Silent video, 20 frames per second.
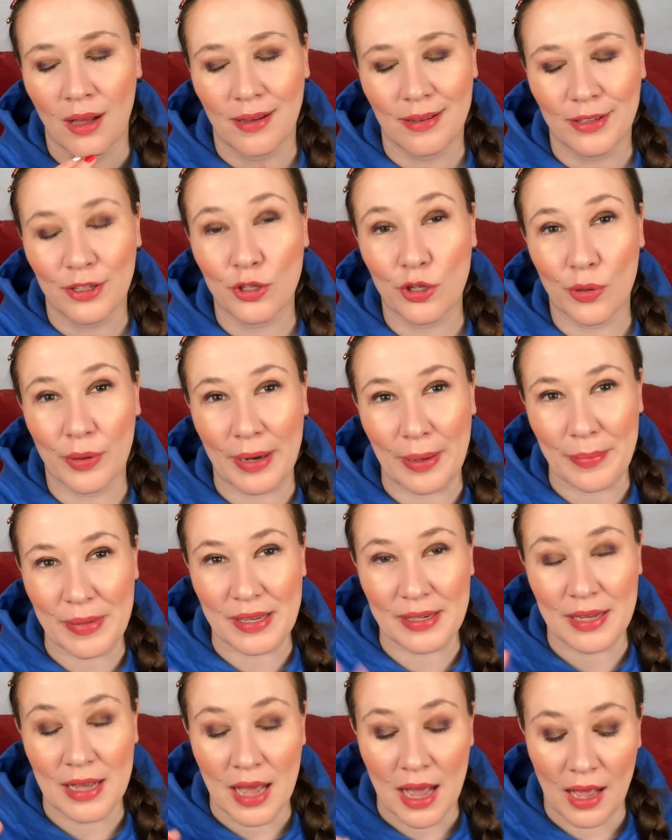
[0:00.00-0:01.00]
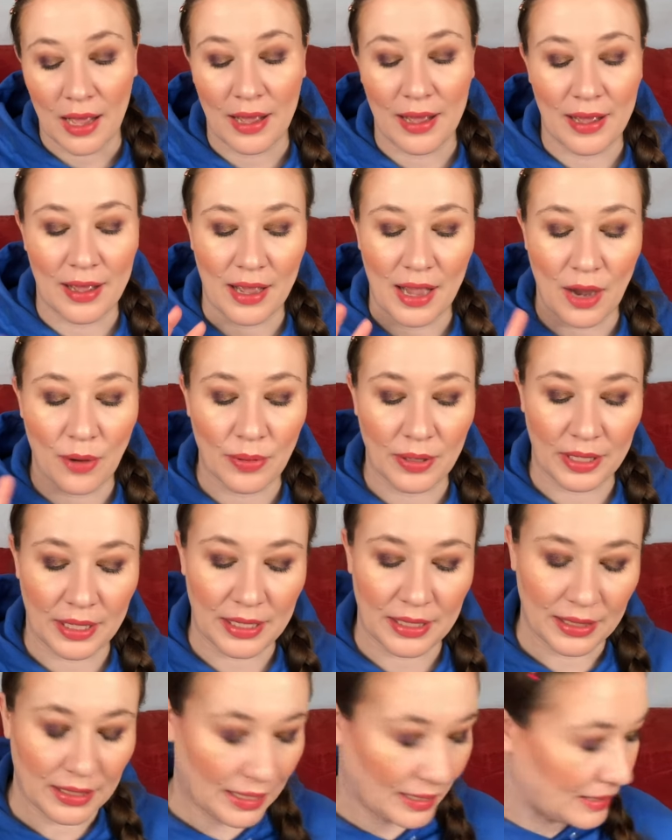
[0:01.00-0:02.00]
You know what I mean. Uh, I really
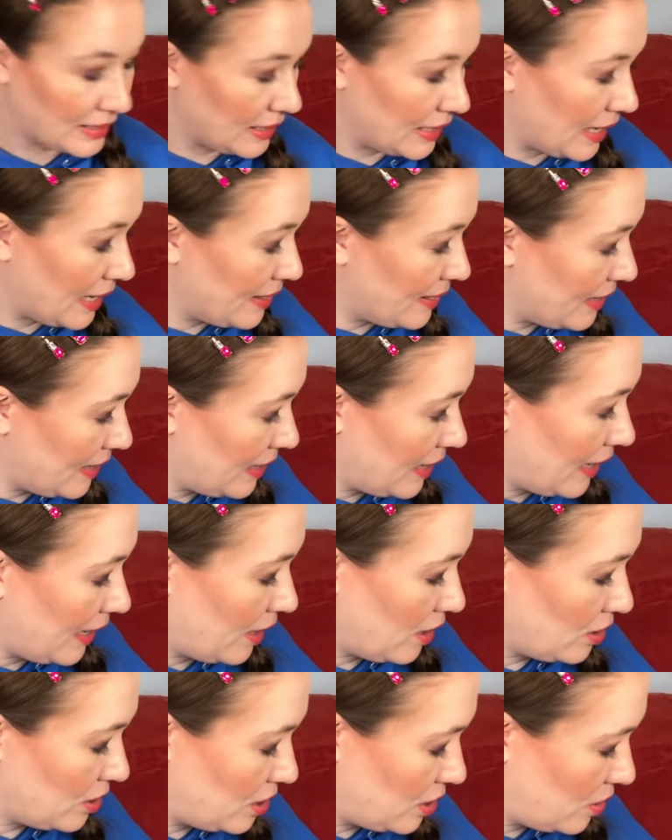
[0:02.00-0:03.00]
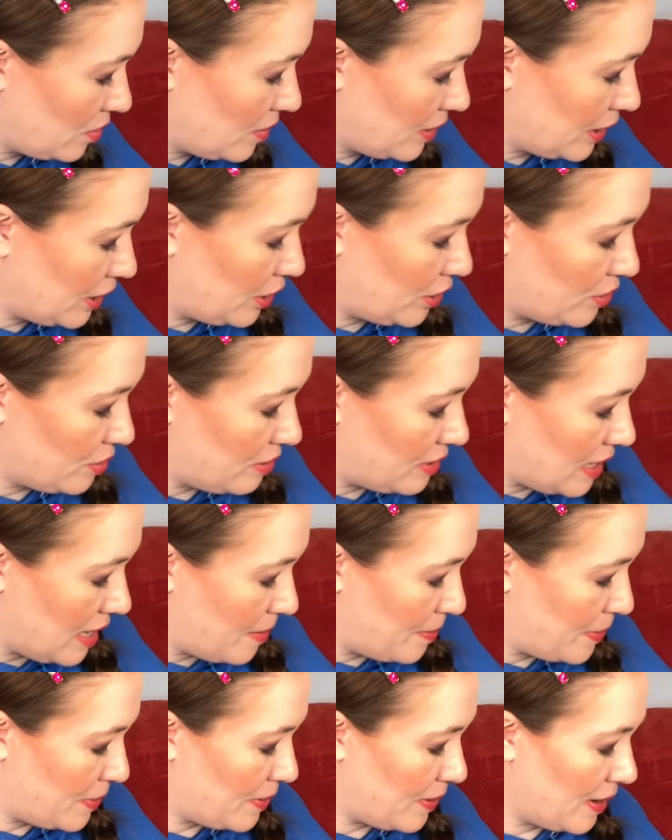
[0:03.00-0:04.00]
liked it. And then I also want to use
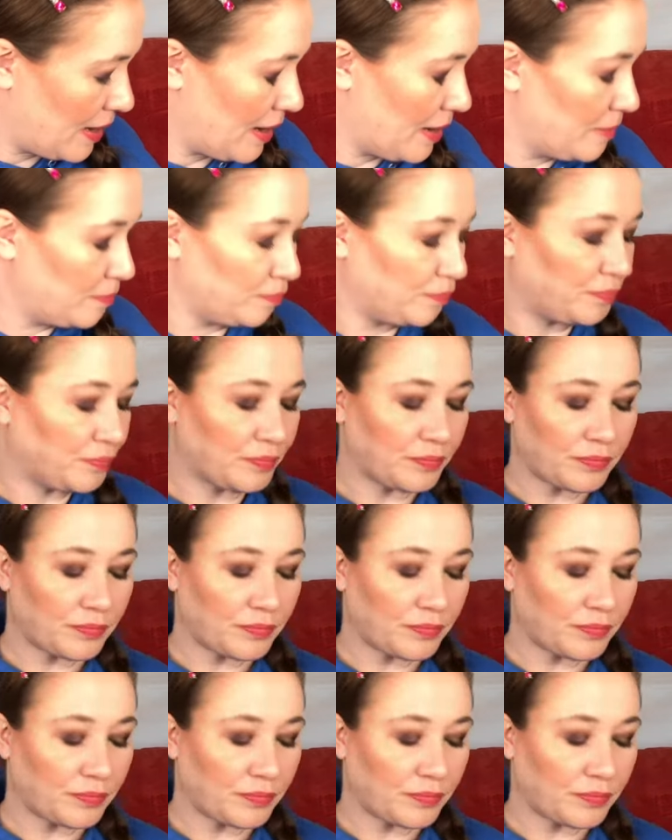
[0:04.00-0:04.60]
up um,